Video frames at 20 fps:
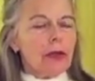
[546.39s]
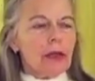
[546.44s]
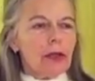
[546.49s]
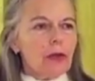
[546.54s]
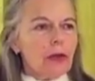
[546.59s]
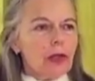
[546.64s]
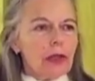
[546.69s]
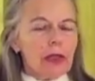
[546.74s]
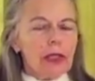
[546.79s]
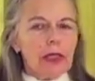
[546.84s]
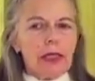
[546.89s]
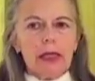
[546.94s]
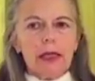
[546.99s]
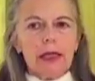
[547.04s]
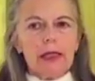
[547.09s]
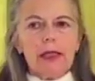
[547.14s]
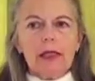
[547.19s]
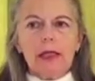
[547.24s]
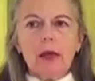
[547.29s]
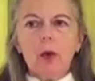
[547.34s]
So you see,
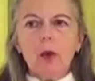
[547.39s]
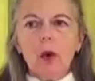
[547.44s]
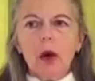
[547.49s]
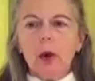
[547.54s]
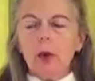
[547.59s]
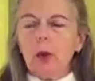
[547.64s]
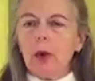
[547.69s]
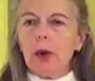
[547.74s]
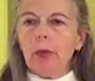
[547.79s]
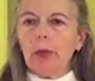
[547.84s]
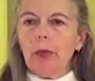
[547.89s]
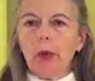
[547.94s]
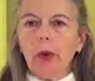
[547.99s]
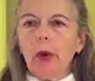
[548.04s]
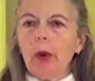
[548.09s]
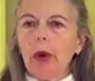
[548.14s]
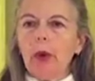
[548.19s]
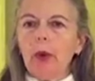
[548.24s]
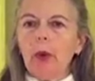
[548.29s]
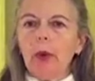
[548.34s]
it isn't one we're
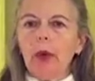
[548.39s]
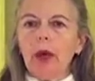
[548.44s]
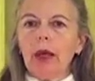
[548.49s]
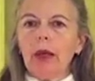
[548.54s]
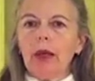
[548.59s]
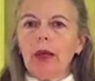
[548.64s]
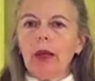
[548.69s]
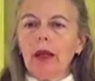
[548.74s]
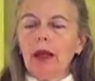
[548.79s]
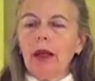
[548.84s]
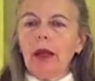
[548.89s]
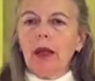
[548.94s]
born with.